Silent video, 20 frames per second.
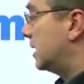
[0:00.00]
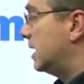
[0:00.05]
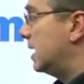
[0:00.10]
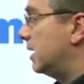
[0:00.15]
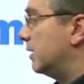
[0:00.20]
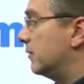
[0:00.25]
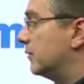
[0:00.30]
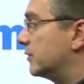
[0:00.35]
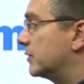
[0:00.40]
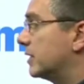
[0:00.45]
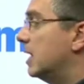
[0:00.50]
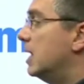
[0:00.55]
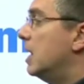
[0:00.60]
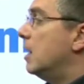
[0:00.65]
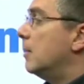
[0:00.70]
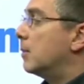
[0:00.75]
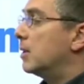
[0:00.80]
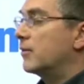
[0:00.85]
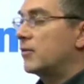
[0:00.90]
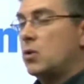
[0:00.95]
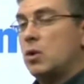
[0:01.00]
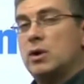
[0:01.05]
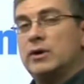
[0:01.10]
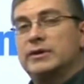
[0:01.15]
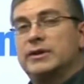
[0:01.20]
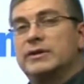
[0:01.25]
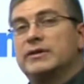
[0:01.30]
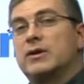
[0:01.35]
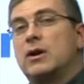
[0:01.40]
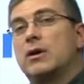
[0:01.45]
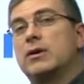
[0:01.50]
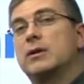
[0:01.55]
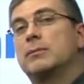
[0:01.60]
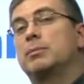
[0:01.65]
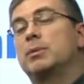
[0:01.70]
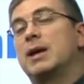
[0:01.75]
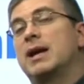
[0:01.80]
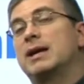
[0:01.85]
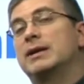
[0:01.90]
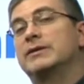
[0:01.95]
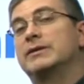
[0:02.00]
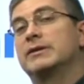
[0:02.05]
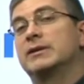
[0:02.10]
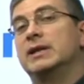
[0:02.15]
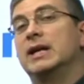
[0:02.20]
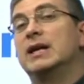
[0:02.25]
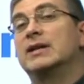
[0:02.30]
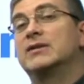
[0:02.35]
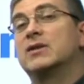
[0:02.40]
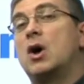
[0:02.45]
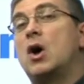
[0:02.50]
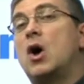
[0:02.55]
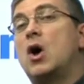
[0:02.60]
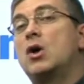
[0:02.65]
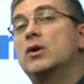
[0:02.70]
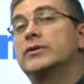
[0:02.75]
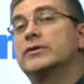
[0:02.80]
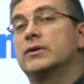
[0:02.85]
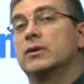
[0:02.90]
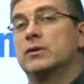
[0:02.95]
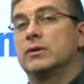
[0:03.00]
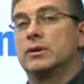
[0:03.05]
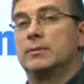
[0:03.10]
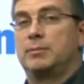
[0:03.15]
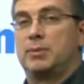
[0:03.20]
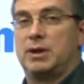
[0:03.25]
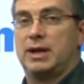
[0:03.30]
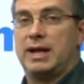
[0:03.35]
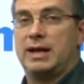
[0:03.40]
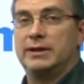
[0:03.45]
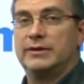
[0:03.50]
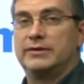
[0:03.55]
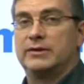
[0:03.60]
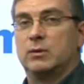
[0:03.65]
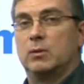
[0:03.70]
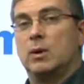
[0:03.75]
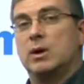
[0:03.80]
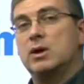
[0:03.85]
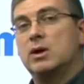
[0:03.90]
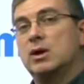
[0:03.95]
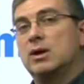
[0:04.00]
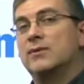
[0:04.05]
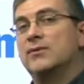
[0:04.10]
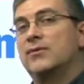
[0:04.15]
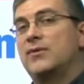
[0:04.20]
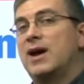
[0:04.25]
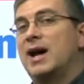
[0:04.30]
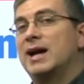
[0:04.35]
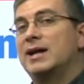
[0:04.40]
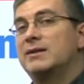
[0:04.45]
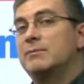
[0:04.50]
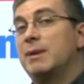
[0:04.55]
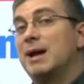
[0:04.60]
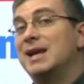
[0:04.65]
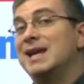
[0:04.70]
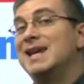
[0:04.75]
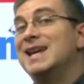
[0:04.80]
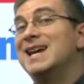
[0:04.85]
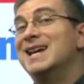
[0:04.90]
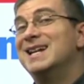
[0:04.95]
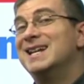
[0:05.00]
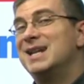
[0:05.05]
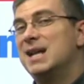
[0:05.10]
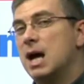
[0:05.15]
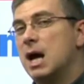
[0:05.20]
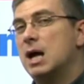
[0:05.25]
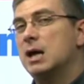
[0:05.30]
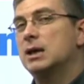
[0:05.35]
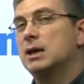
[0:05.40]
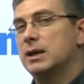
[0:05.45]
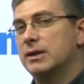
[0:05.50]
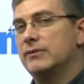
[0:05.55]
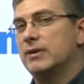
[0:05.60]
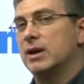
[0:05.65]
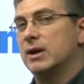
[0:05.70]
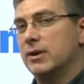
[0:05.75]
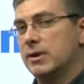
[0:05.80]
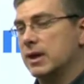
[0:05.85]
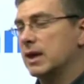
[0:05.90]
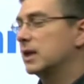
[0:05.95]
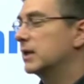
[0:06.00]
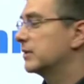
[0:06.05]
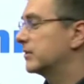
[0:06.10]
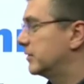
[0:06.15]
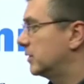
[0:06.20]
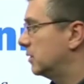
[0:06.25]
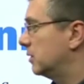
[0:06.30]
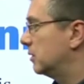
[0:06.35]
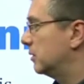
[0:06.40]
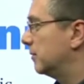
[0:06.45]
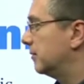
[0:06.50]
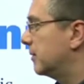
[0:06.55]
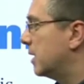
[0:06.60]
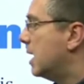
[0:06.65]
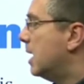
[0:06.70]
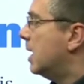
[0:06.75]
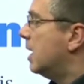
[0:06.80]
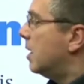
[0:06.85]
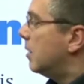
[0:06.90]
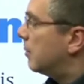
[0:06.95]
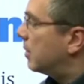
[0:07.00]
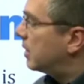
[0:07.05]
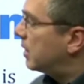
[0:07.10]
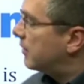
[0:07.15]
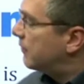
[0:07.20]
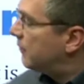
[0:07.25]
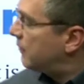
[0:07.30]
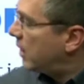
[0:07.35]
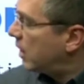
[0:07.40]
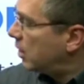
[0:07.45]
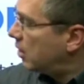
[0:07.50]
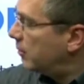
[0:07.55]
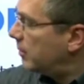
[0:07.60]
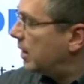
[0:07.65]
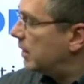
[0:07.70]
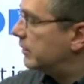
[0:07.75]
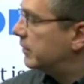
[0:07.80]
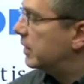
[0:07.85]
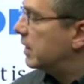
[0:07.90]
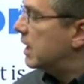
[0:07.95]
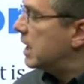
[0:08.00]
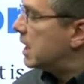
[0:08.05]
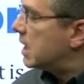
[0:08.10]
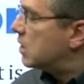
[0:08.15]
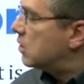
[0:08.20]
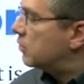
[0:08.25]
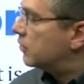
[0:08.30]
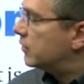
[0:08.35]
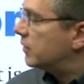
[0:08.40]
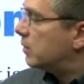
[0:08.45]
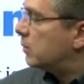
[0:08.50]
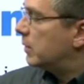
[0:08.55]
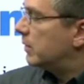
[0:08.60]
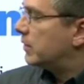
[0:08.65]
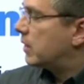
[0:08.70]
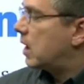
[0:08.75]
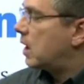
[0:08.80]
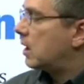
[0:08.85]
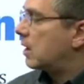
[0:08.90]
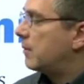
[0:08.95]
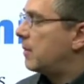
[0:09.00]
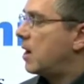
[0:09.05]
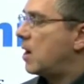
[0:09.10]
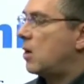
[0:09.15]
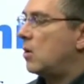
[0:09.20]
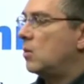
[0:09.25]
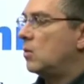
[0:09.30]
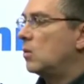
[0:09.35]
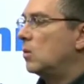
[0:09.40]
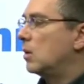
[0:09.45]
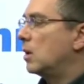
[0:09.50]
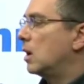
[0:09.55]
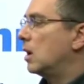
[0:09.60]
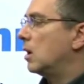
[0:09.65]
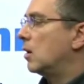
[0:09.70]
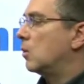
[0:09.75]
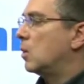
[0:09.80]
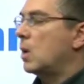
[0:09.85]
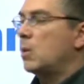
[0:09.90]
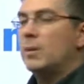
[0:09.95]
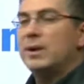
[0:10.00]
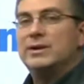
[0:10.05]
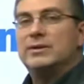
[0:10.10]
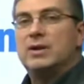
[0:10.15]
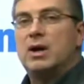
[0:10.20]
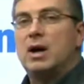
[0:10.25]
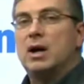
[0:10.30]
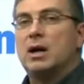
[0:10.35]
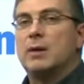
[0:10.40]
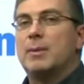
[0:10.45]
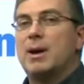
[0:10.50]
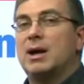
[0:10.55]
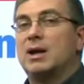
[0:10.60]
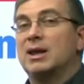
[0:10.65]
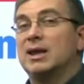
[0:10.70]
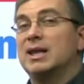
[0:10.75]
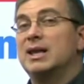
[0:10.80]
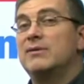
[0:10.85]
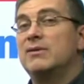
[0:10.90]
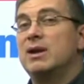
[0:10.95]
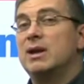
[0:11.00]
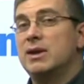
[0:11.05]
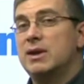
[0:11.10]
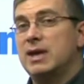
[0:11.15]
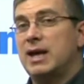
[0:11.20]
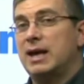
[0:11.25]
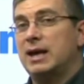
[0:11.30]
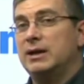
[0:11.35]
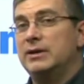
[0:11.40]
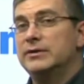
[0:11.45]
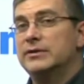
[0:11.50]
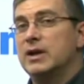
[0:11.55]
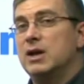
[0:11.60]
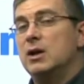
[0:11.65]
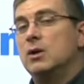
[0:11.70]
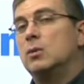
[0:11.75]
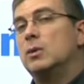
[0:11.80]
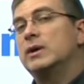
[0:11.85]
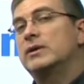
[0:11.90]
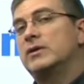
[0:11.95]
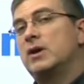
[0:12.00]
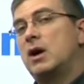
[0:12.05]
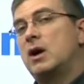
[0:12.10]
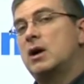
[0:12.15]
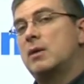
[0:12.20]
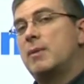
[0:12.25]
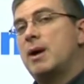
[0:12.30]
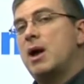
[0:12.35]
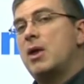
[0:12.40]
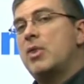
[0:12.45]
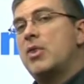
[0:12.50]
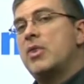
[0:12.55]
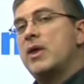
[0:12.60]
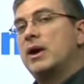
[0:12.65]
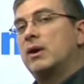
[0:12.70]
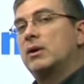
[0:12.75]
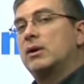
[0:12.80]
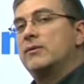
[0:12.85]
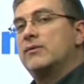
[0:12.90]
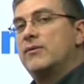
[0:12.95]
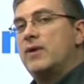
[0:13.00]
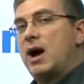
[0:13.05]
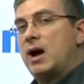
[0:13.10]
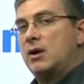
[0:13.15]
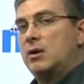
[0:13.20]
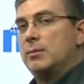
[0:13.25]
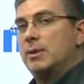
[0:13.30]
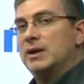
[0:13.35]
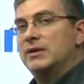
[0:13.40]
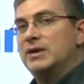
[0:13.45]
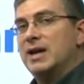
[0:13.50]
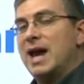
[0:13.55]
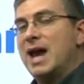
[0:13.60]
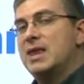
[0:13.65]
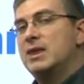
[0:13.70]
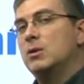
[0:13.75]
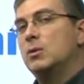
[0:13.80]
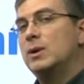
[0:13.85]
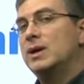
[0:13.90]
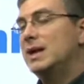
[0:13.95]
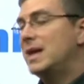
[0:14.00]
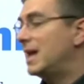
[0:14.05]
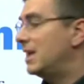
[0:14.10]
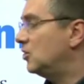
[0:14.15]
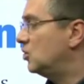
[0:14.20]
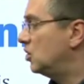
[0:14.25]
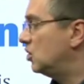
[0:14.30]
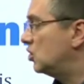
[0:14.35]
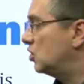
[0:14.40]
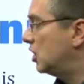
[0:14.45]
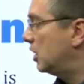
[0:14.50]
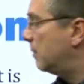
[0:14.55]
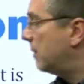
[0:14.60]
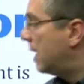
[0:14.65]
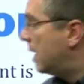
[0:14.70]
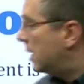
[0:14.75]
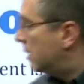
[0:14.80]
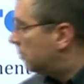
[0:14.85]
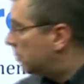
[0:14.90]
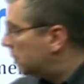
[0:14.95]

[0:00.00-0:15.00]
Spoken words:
where living things live. Of course, also the place we can find many non-living things too. Environment, we talk about living things, we talk about environment